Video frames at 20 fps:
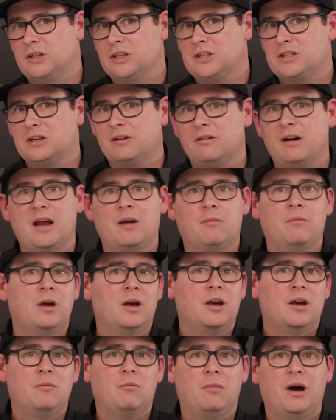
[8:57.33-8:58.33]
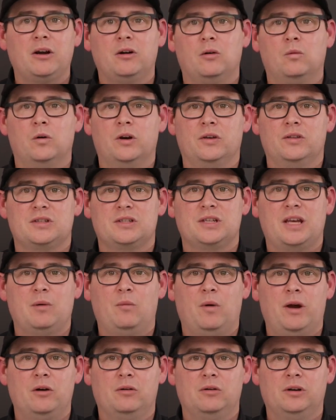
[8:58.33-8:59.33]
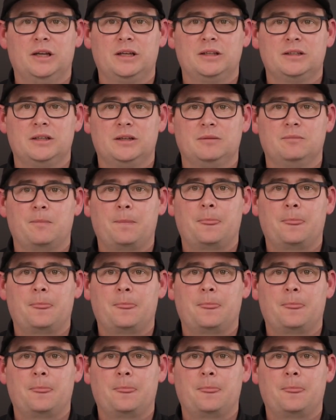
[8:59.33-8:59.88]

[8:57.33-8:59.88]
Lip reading: on Instagram might not work the same way on LinkedIn.